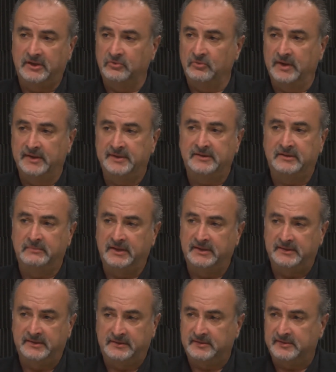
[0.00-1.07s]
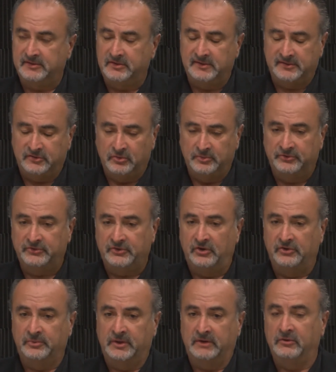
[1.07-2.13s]
unrest, domestic disturbance
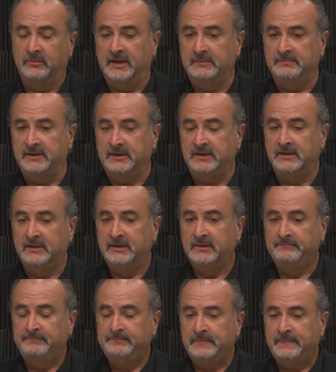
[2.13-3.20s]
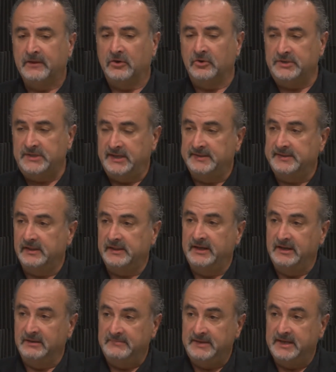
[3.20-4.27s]
calls, whatever it might be, are
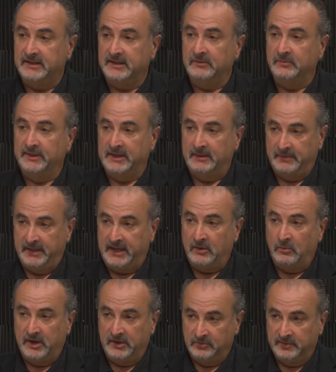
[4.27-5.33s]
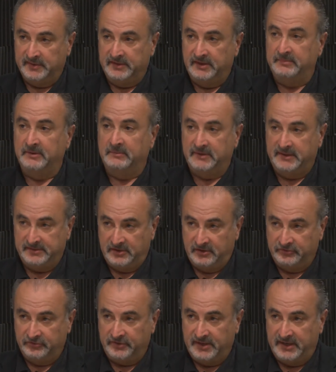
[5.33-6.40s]
de-escalated immediately when that black and white rolls up and the police
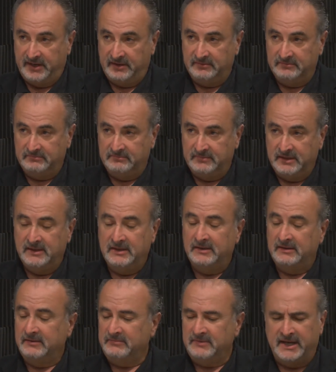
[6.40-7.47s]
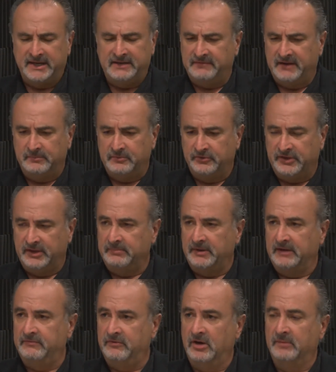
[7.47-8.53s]
officers get out. 95%
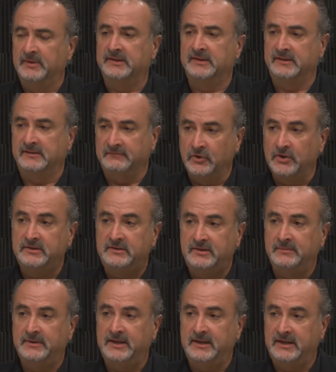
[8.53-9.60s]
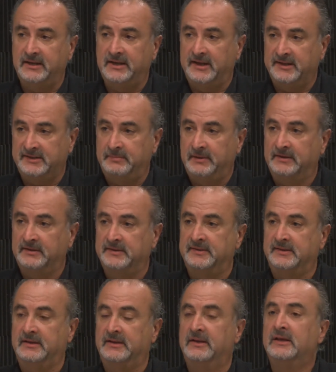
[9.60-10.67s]
by far, because that's a very intimidating aspect to
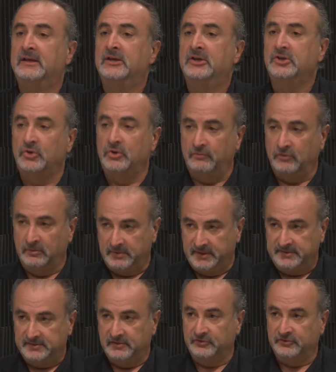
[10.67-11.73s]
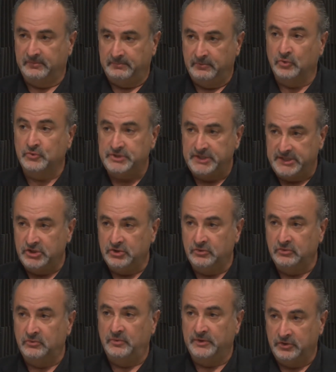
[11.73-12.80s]
see uniformed police officers approaching you
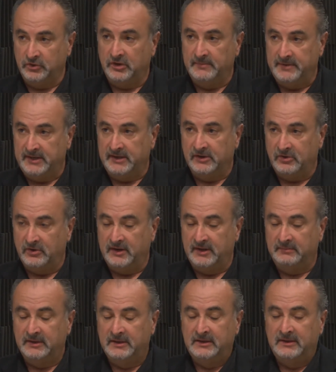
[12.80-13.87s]
when you're committing a crime.